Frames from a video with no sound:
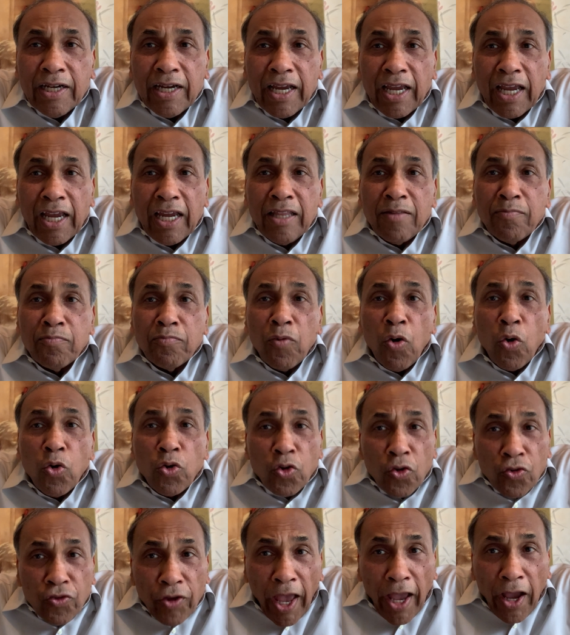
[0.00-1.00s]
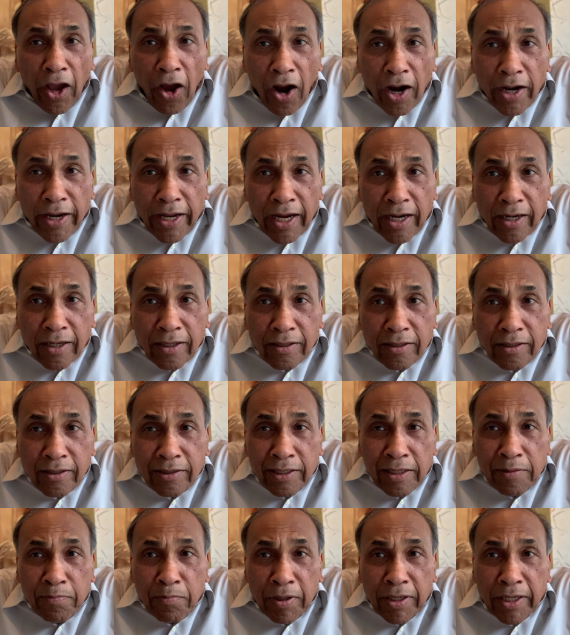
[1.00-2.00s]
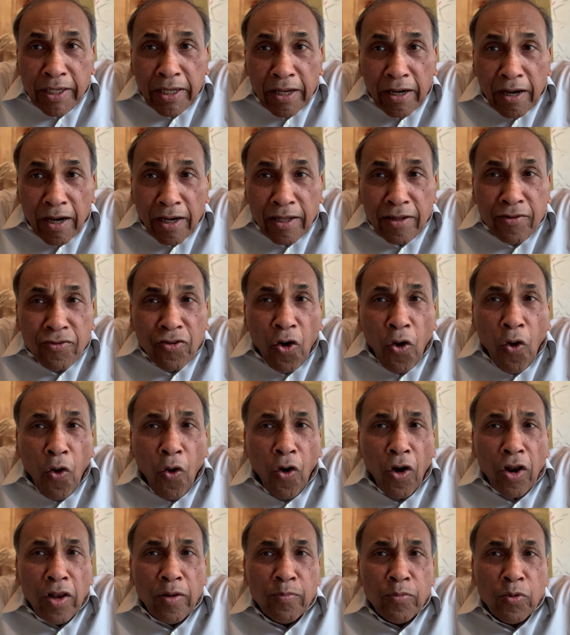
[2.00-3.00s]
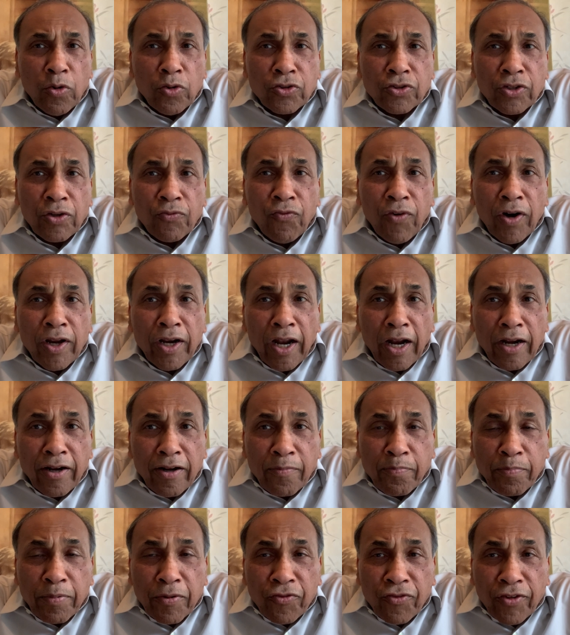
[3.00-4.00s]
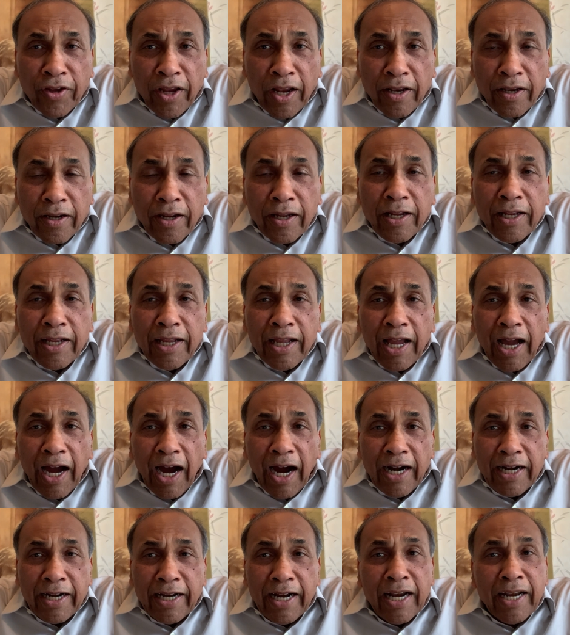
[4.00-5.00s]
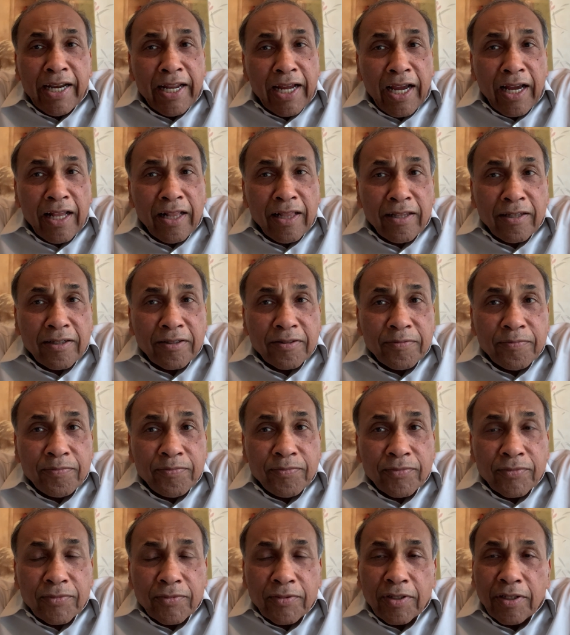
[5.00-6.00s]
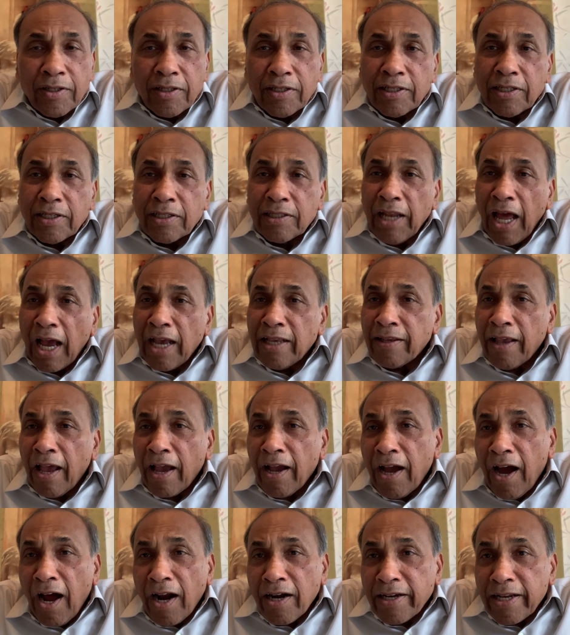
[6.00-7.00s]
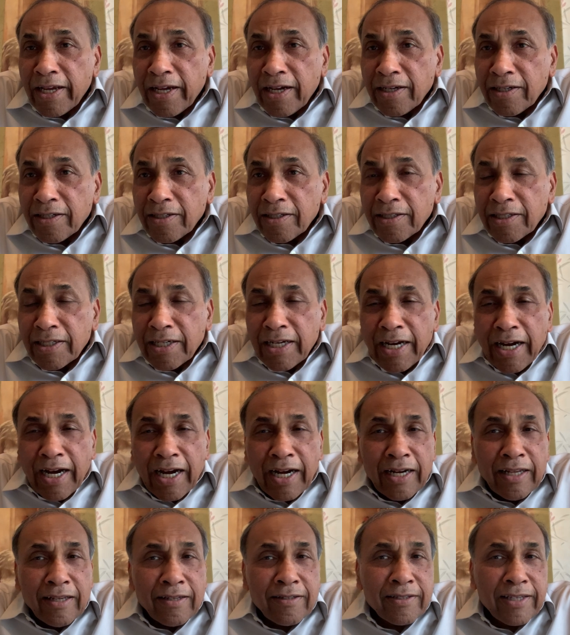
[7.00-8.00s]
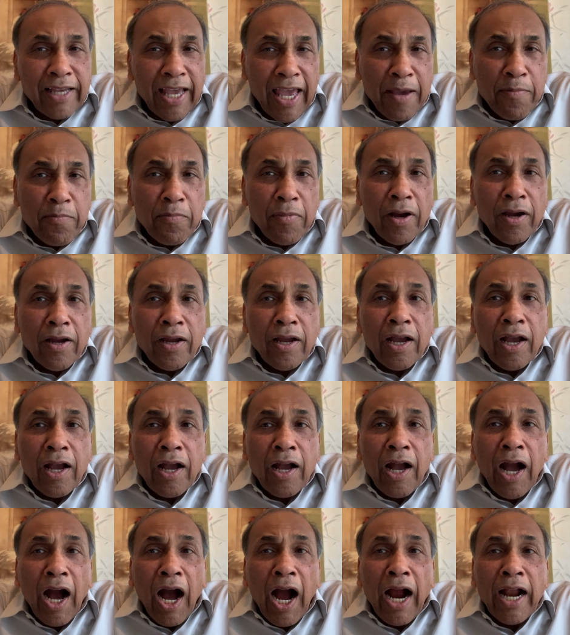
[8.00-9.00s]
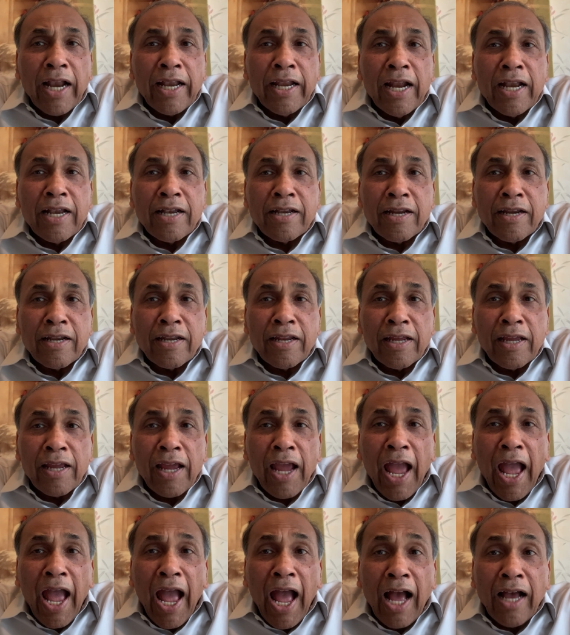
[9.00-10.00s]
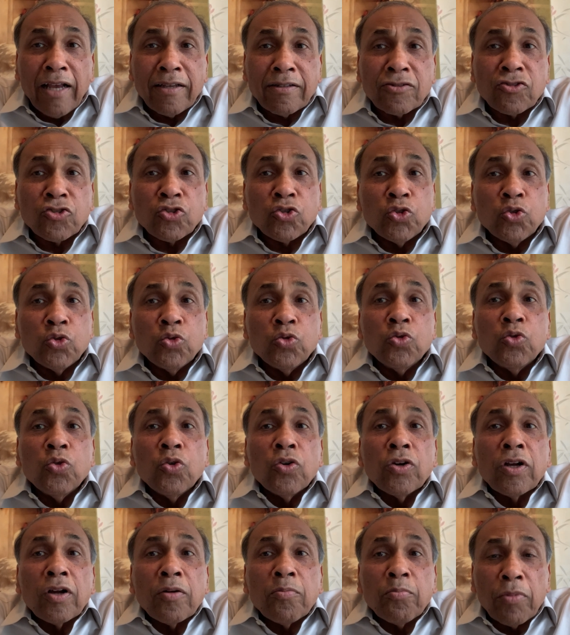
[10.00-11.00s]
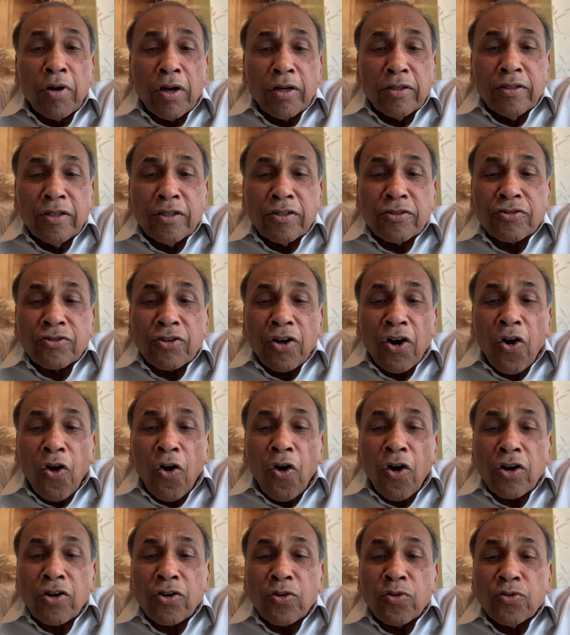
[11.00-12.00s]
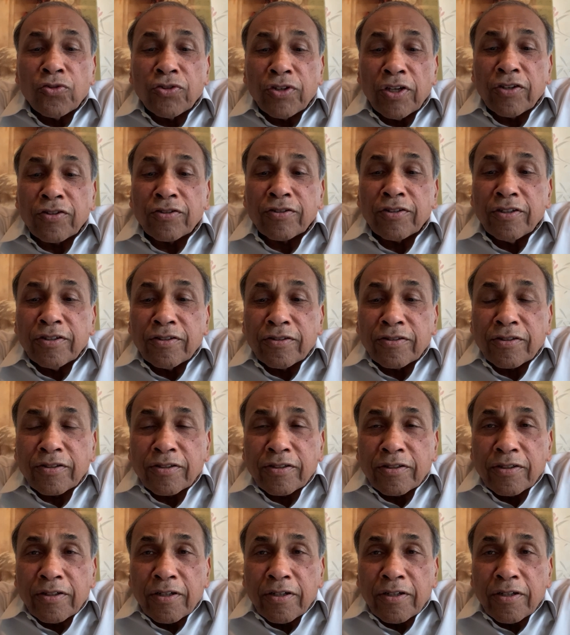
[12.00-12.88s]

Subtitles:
In monozygotic, the material is almost 100% identical. Dizygotic, it is same identity as two brothers or two sisters.